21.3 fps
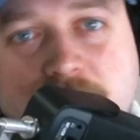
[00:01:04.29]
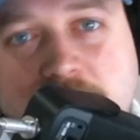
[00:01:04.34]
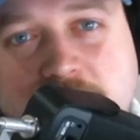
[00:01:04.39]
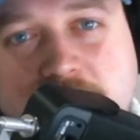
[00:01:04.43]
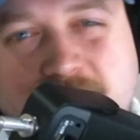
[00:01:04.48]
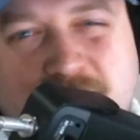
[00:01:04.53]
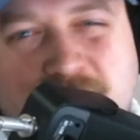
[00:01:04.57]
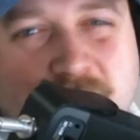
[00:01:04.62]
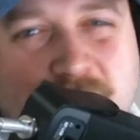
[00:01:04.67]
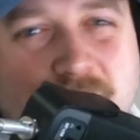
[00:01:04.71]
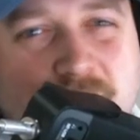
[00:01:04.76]
and it's
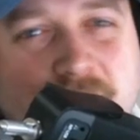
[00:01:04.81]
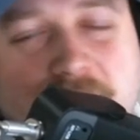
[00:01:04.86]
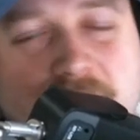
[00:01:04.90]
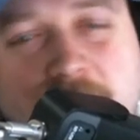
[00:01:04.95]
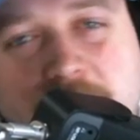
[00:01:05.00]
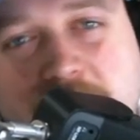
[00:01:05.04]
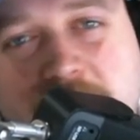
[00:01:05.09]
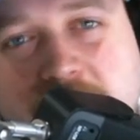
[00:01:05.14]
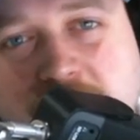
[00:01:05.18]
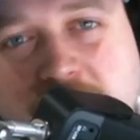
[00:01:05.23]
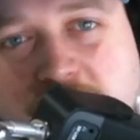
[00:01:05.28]
4. Then I
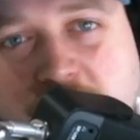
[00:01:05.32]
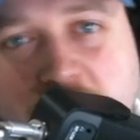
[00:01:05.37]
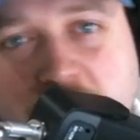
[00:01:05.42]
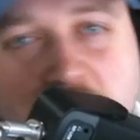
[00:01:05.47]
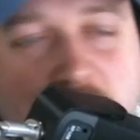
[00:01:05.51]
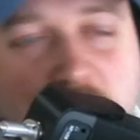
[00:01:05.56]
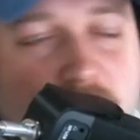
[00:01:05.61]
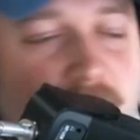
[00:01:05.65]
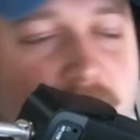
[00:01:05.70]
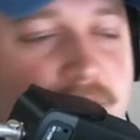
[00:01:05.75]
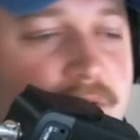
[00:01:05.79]
think it's
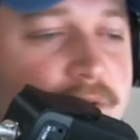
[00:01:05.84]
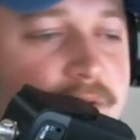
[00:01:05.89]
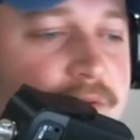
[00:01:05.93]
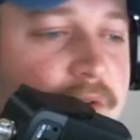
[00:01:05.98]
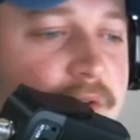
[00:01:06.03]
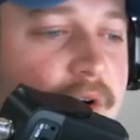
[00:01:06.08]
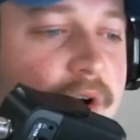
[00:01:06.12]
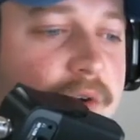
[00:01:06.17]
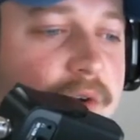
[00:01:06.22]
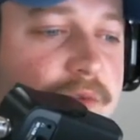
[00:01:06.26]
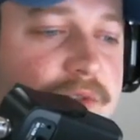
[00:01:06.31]
5 for the
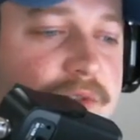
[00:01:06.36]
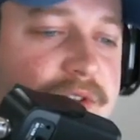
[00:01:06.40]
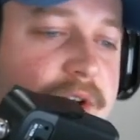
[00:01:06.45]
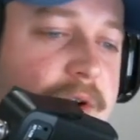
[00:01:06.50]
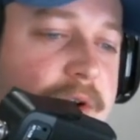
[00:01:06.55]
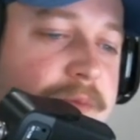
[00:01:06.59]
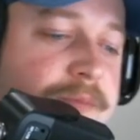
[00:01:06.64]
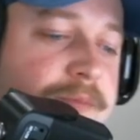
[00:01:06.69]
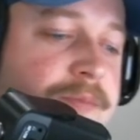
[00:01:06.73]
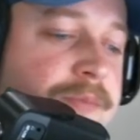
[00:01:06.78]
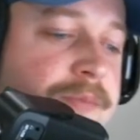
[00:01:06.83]
final. So,